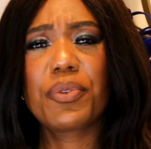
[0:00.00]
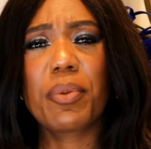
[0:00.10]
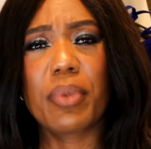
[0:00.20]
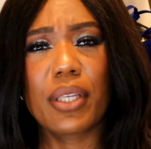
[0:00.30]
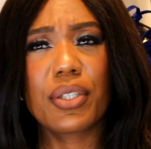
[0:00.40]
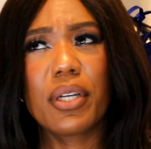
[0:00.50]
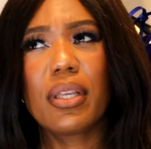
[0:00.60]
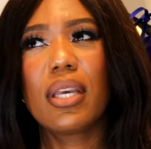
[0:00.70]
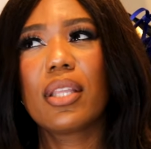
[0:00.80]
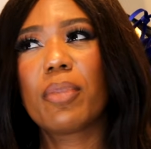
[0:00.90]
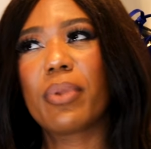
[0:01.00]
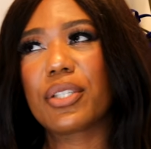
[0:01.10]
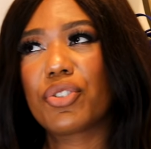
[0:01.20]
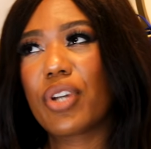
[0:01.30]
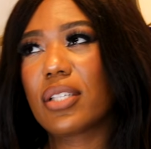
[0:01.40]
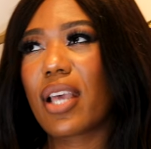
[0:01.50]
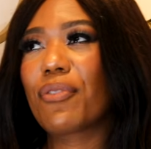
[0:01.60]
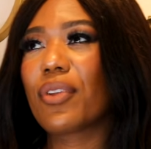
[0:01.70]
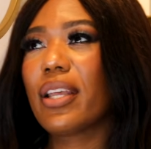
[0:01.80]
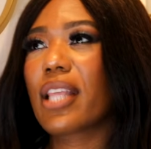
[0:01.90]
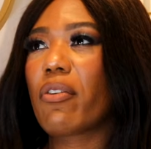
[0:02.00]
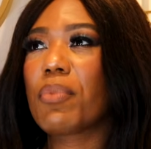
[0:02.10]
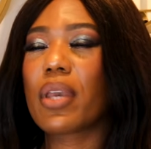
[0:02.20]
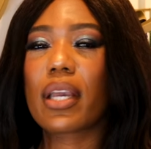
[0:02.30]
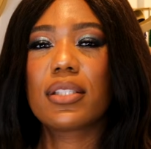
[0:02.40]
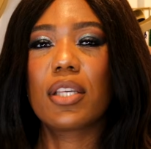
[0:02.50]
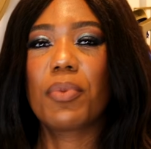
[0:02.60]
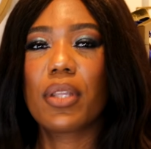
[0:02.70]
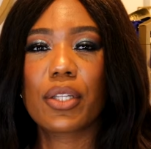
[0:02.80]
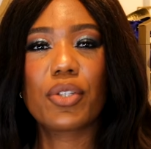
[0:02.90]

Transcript: for the blazer dress, I feel like that would be, I could see it being like